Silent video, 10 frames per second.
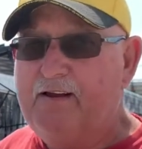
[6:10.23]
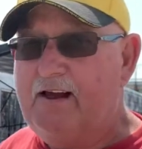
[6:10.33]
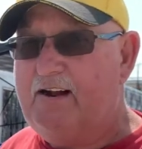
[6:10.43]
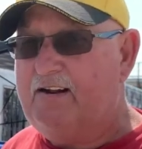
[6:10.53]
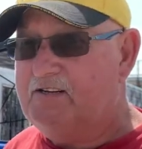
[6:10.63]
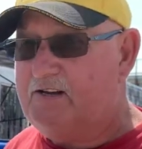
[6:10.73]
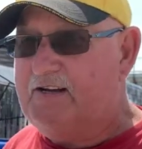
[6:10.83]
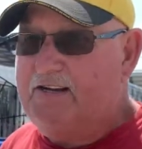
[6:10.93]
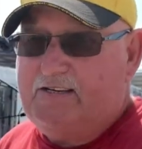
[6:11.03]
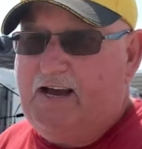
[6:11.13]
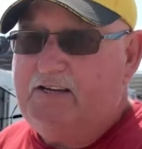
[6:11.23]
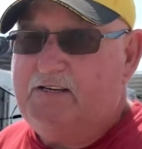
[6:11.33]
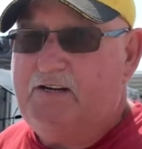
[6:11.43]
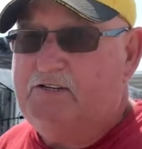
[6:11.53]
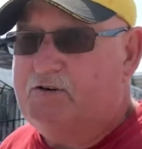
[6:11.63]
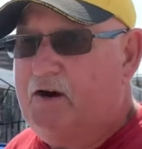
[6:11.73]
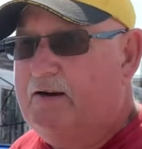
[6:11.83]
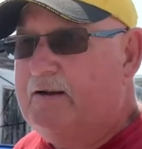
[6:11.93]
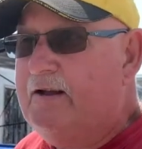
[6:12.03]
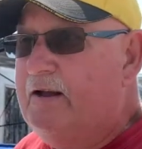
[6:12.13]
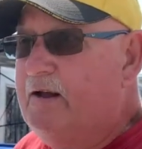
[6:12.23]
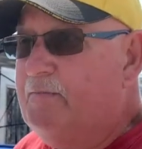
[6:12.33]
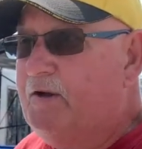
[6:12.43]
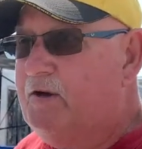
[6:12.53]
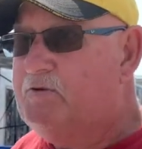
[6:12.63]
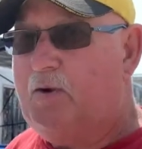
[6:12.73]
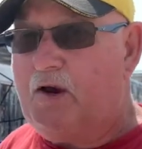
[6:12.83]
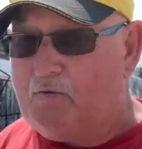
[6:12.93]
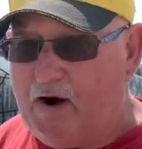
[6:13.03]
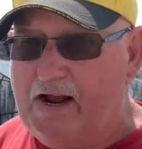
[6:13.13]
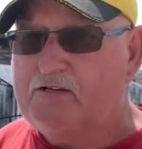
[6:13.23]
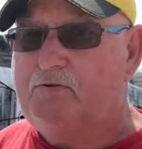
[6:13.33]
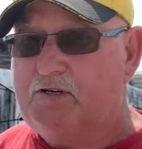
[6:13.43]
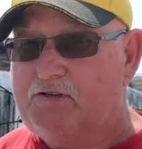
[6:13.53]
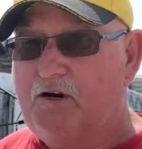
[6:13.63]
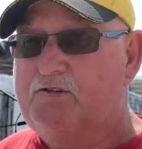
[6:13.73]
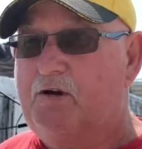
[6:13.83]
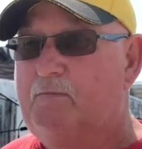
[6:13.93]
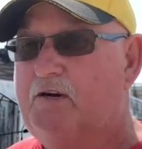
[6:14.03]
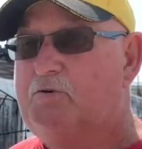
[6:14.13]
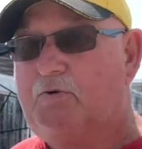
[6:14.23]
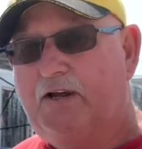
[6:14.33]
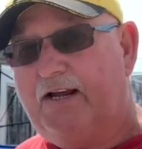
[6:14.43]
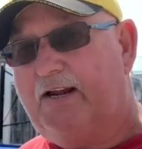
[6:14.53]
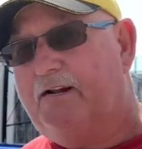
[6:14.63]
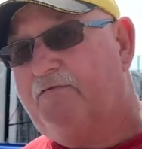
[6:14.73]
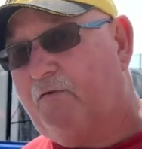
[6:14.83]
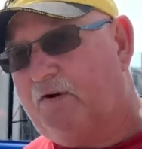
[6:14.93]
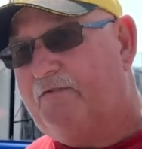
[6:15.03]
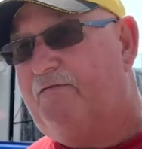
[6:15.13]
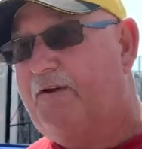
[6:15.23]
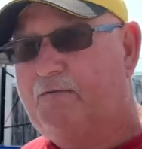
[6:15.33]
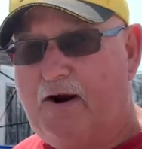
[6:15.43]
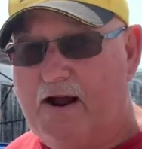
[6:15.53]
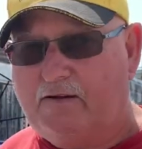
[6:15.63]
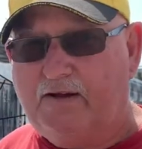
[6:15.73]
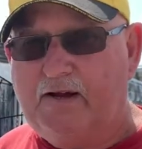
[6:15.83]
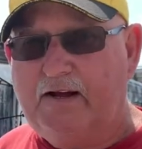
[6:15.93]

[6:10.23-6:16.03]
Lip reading: And in this case, in this truck, because we go rounds with the truck so much, when you get into 4th and 5th round,